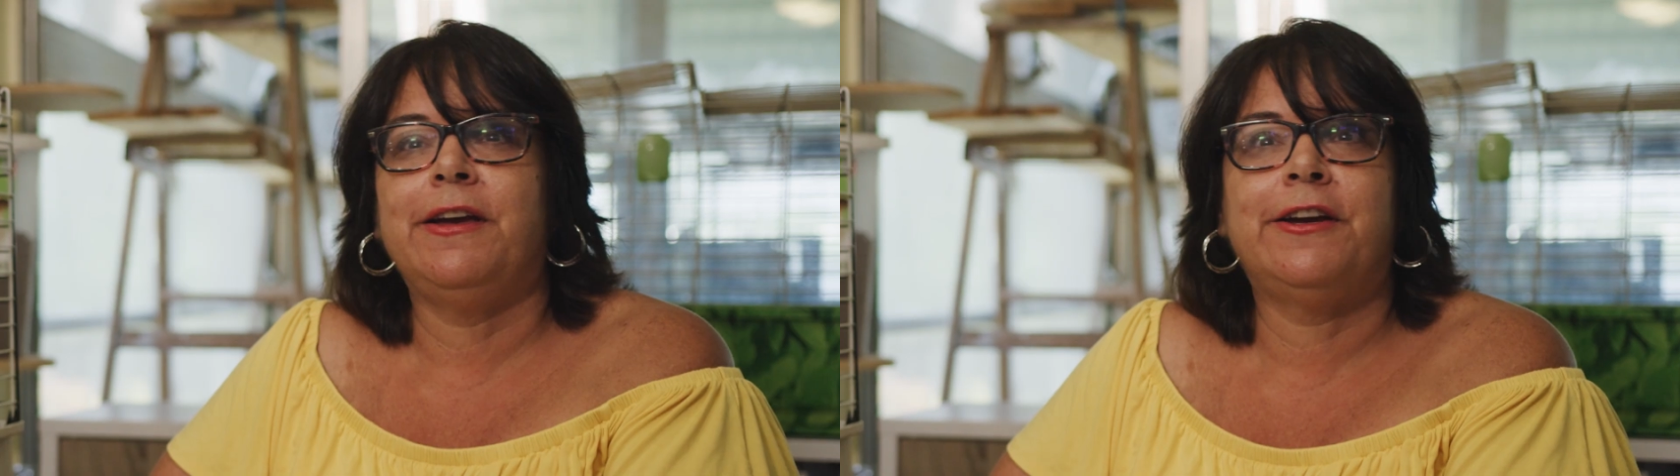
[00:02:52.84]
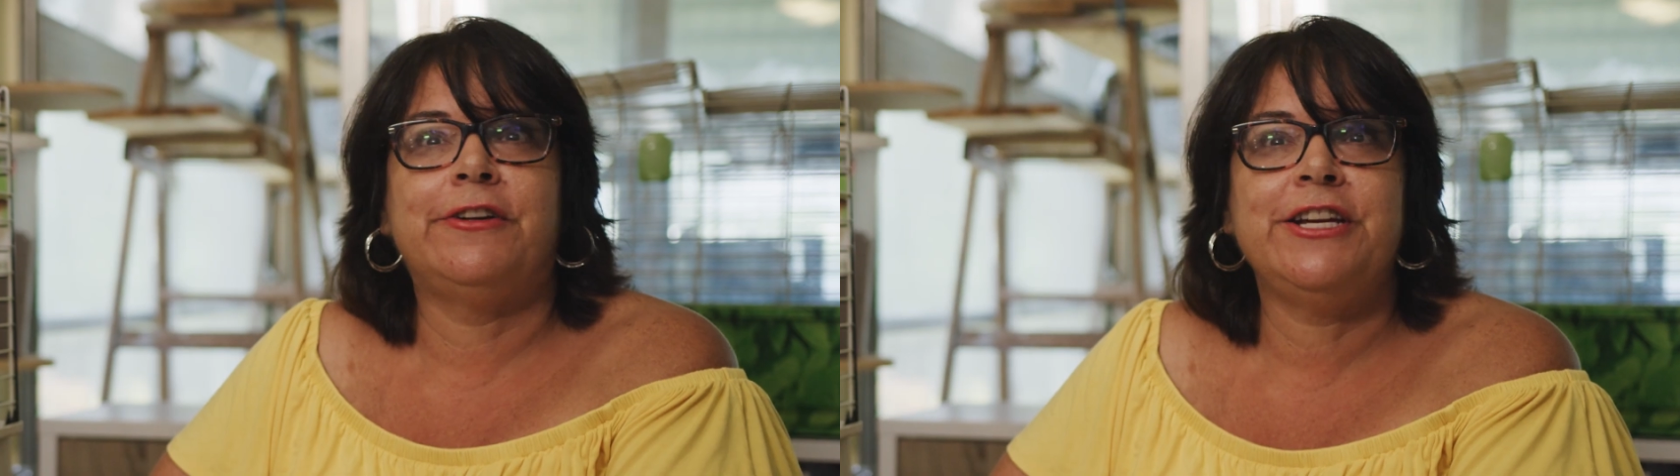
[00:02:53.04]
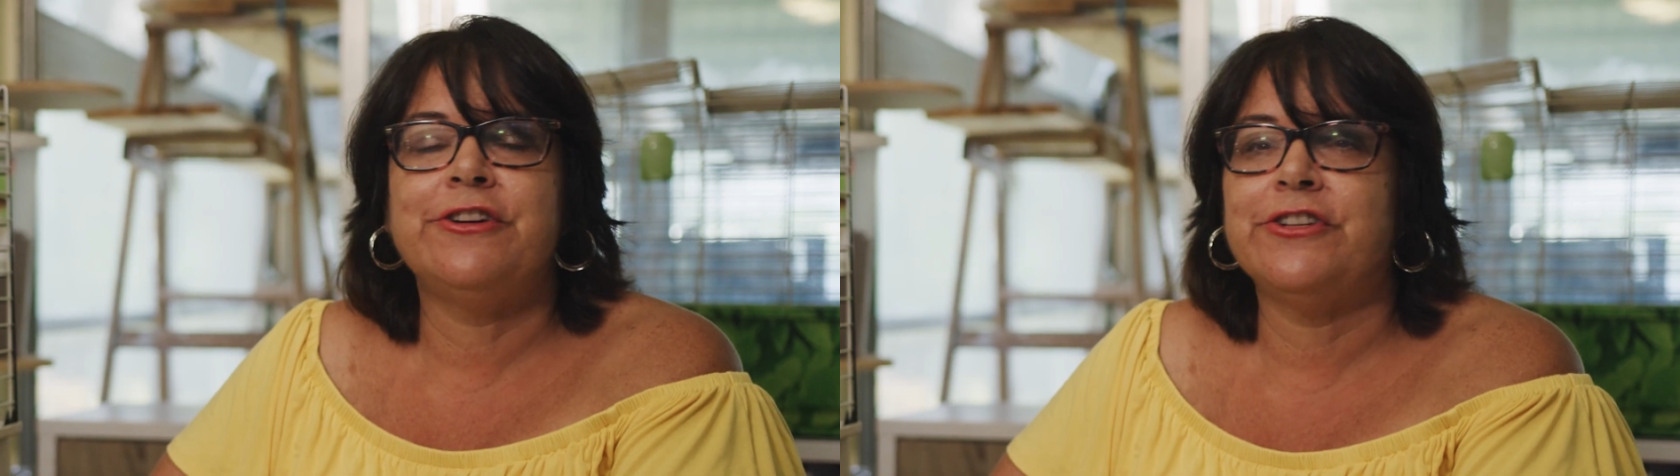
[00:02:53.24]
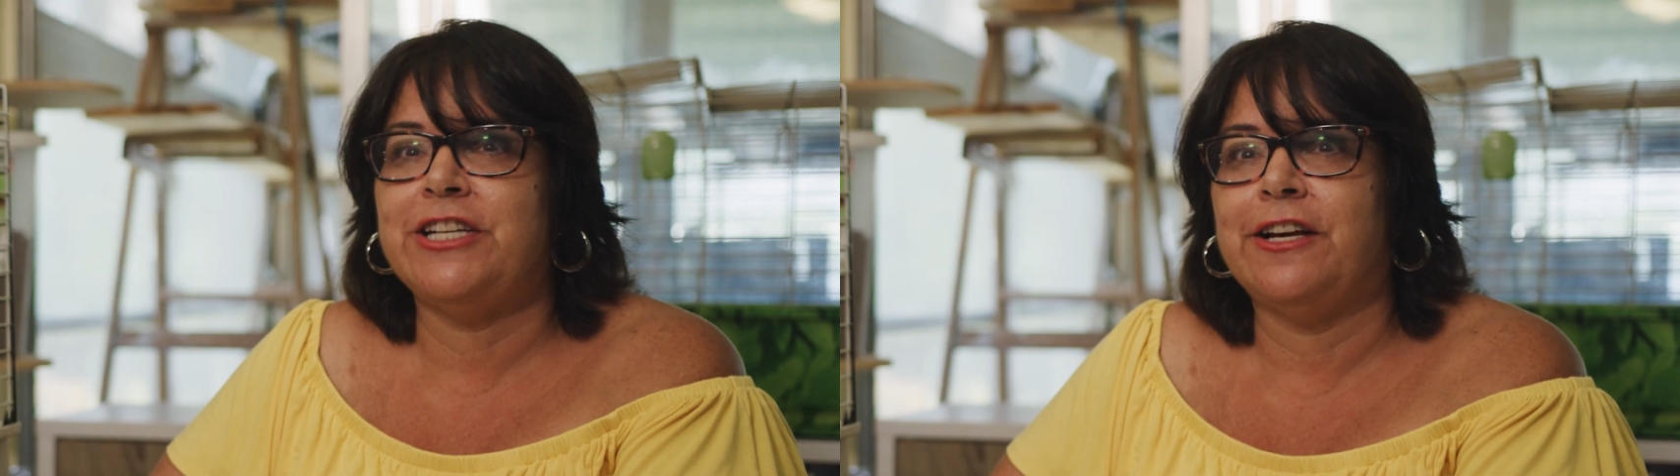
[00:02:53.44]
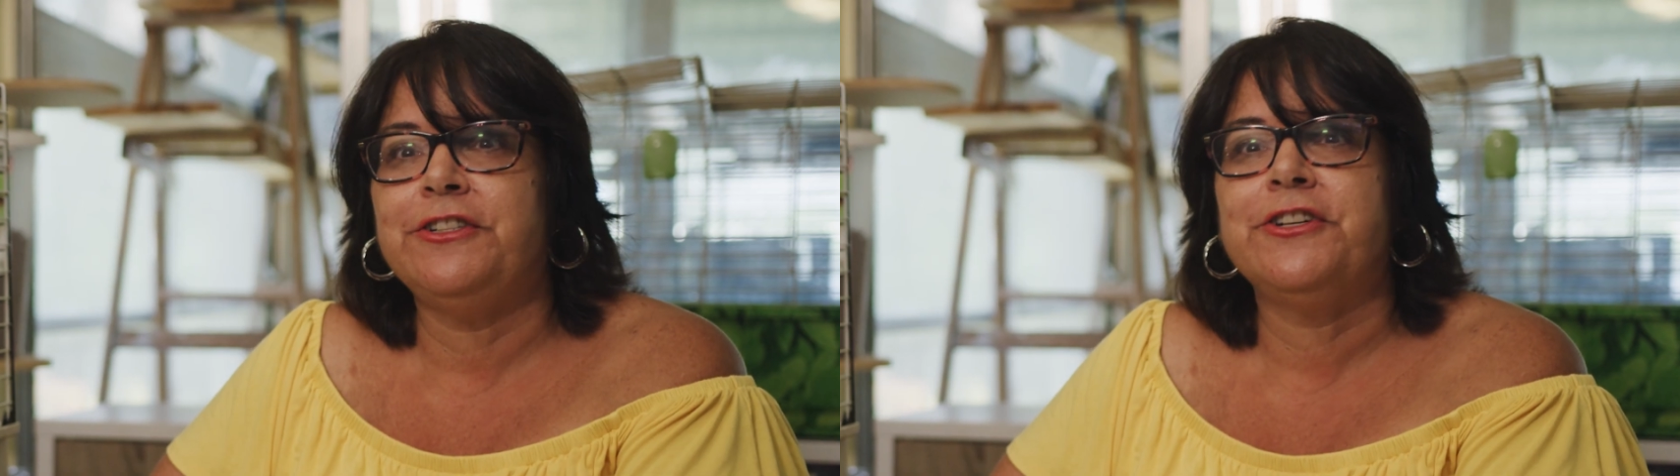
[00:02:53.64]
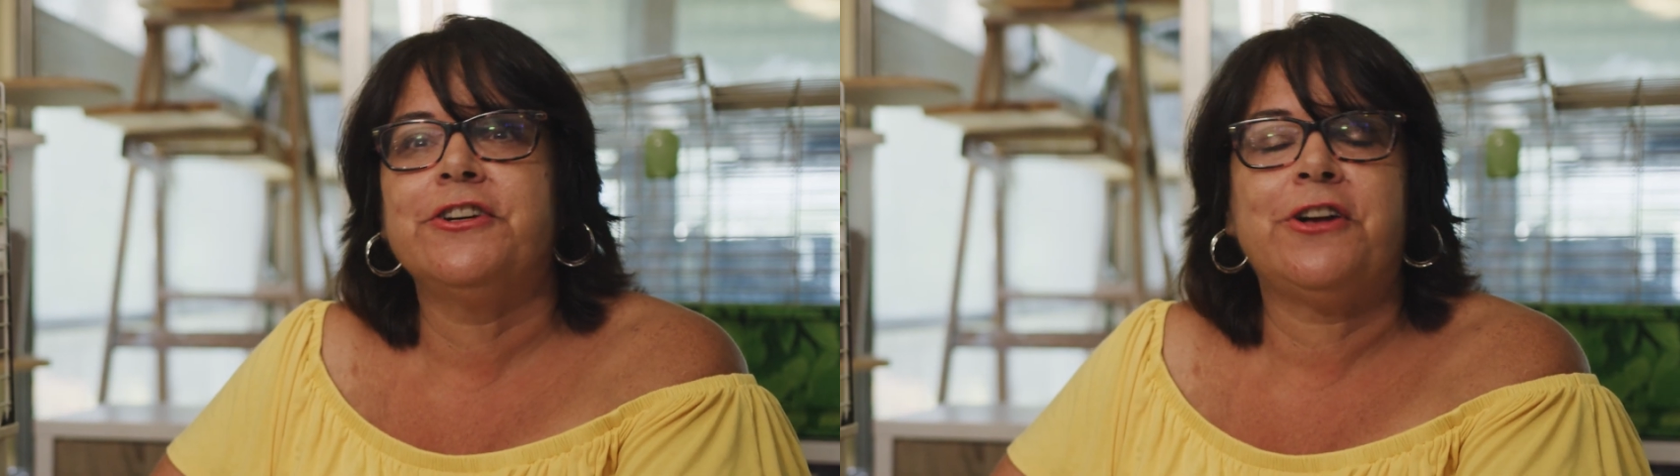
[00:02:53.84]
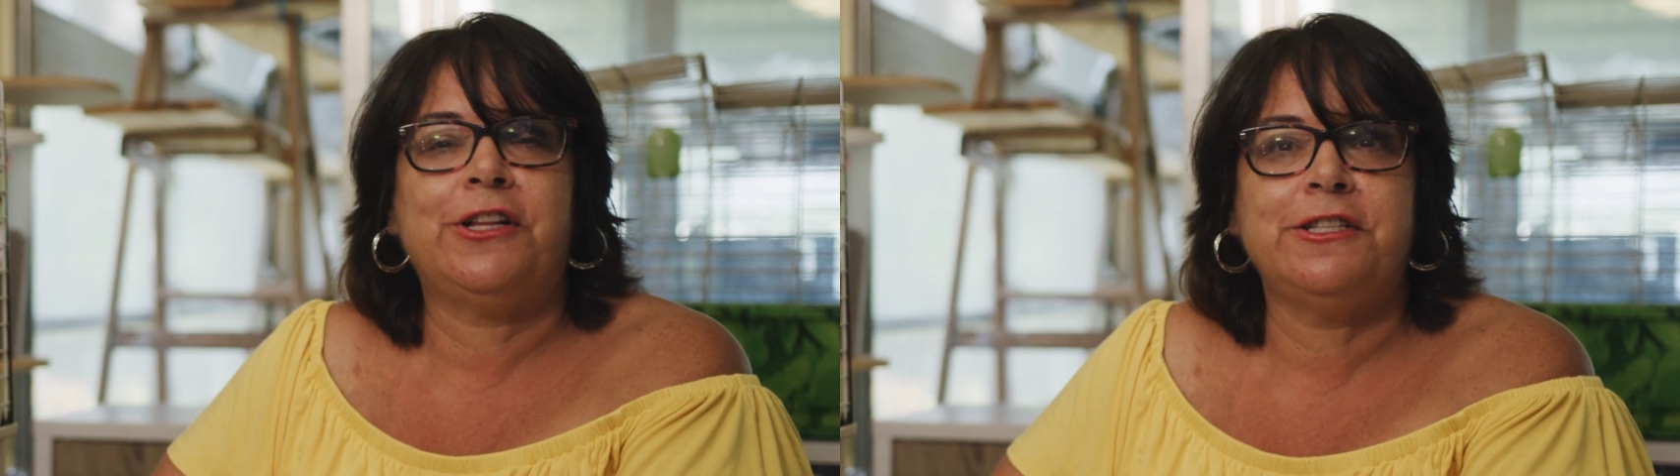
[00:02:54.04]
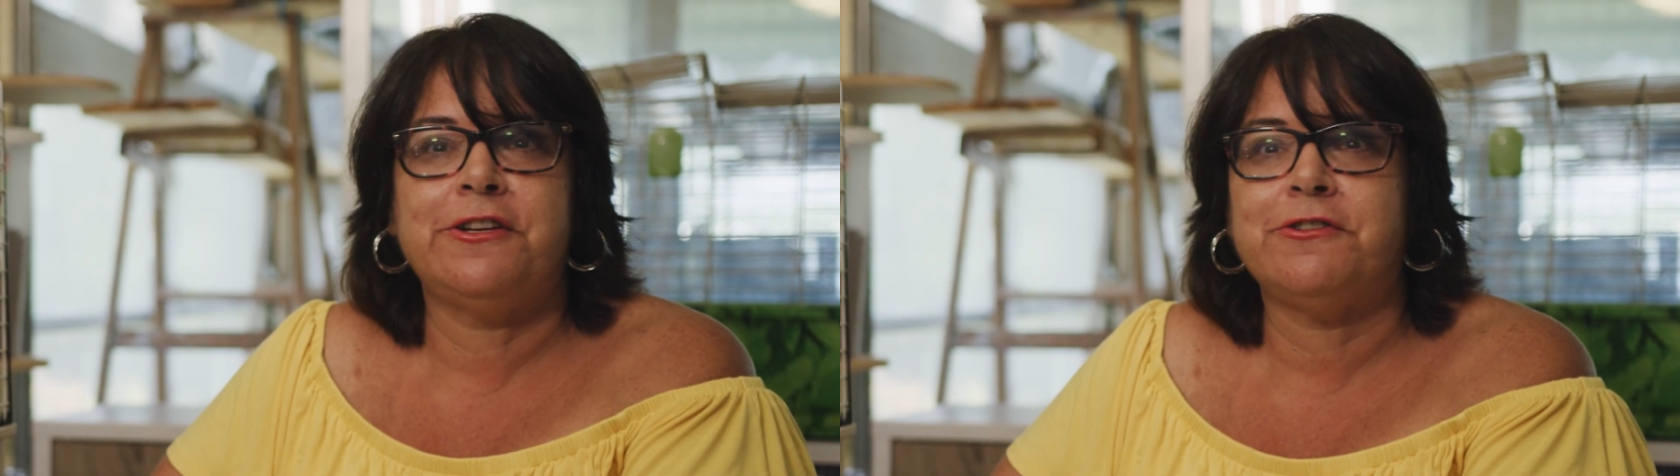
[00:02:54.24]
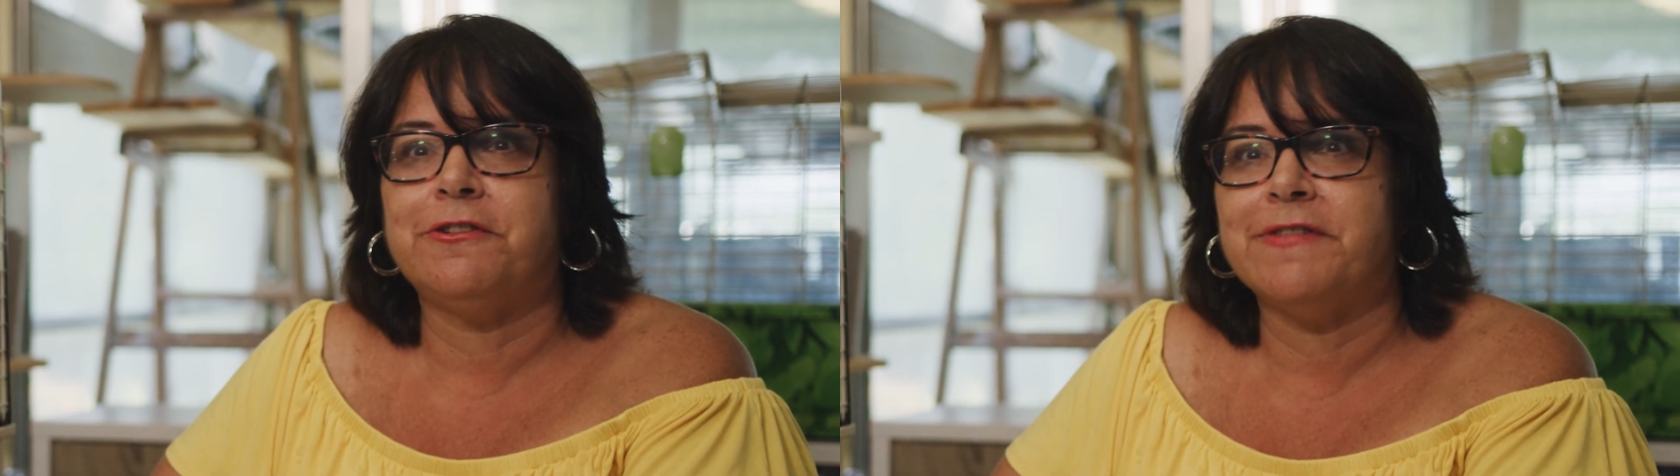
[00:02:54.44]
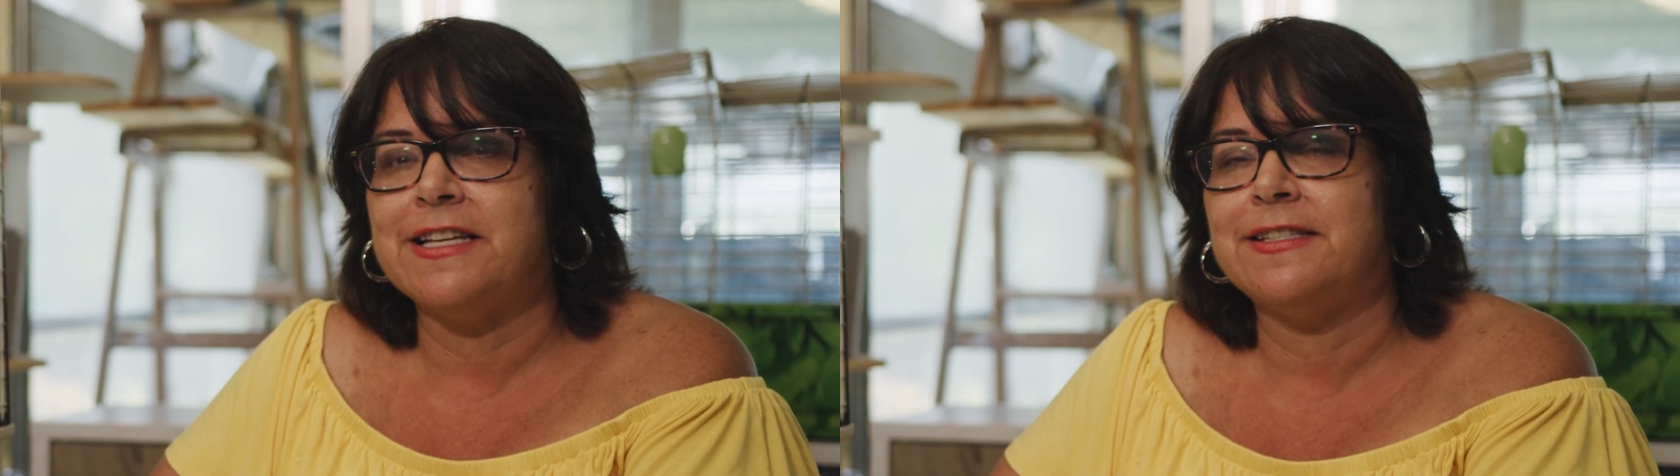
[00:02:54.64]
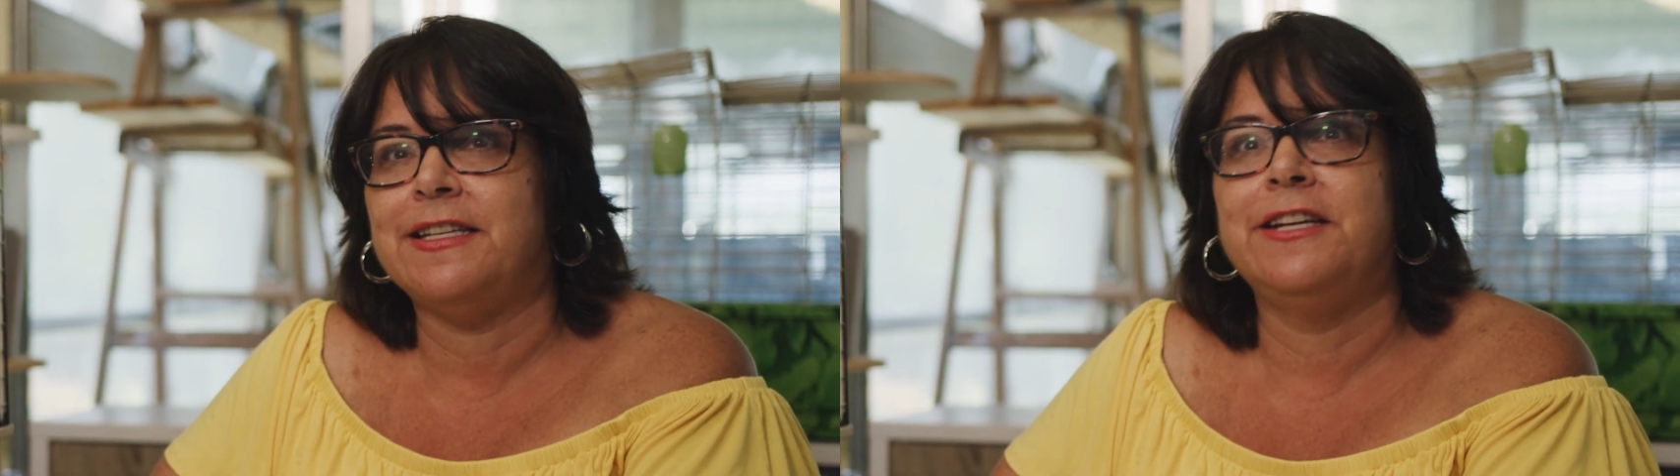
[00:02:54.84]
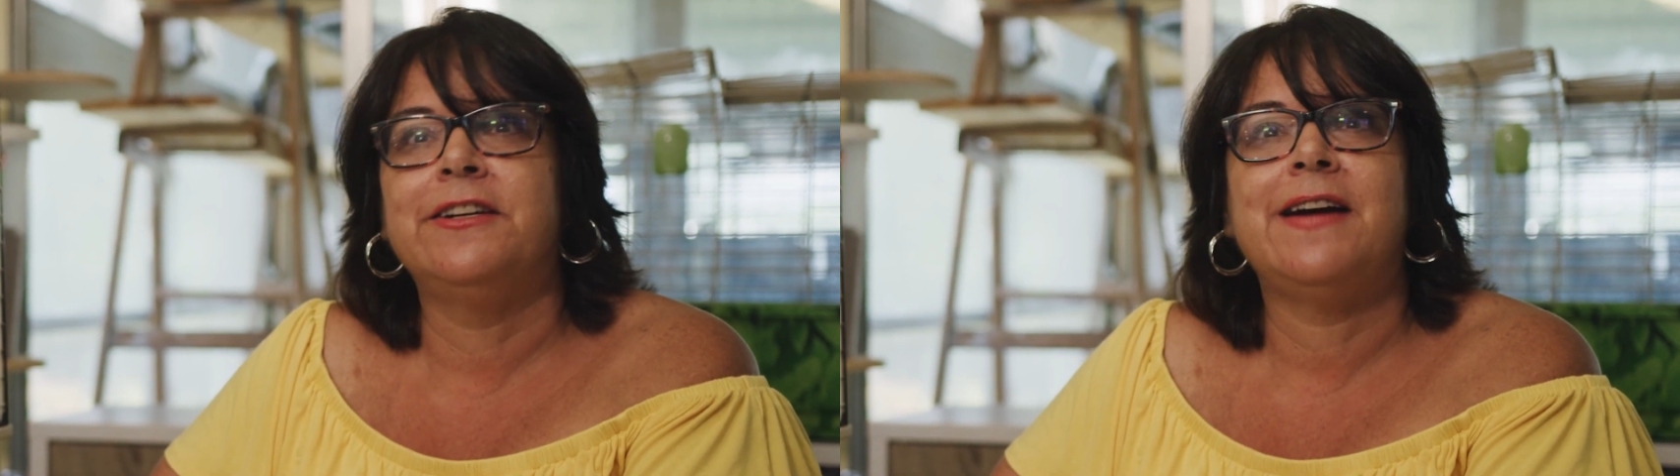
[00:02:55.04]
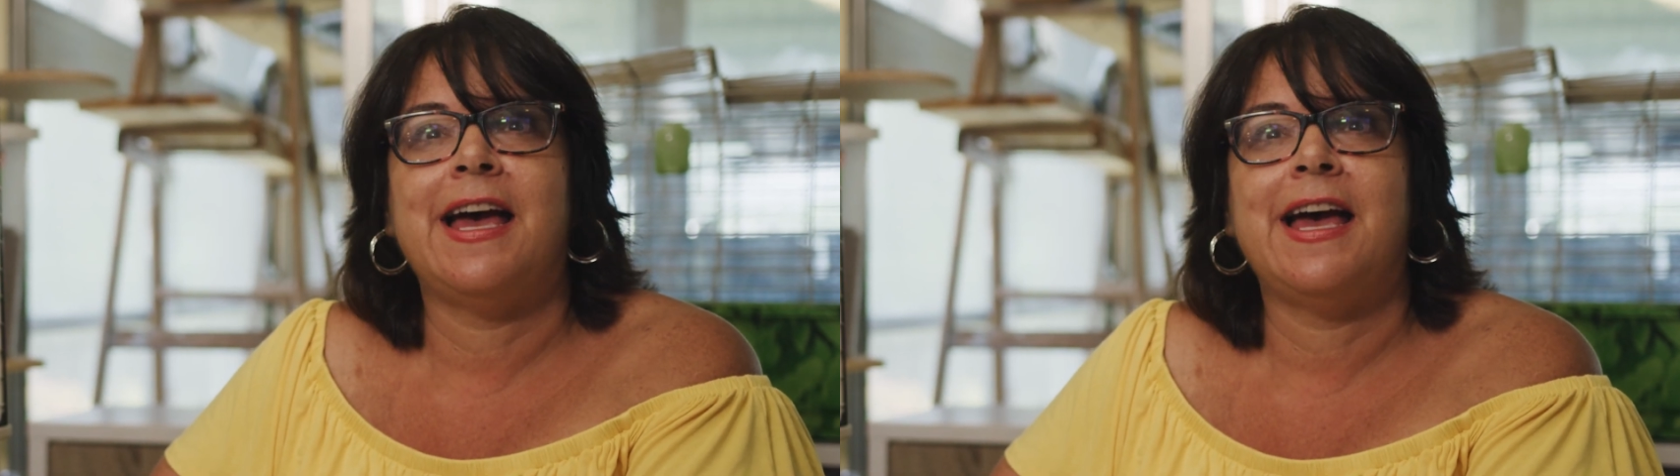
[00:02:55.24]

Go to your shelter, call a local rescue,